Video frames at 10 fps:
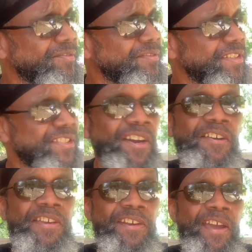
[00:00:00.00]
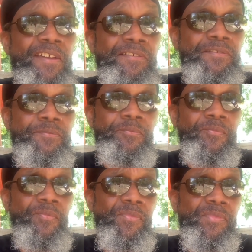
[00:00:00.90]
Did y'all hear that?
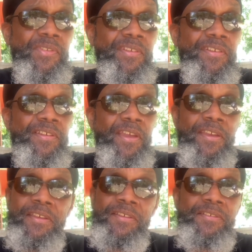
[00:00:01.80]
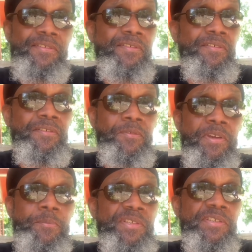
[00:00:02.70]
Hey, we
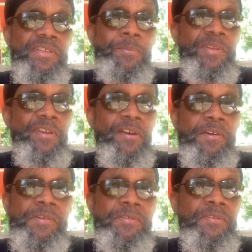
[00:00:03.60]
in Mississippi, y'all.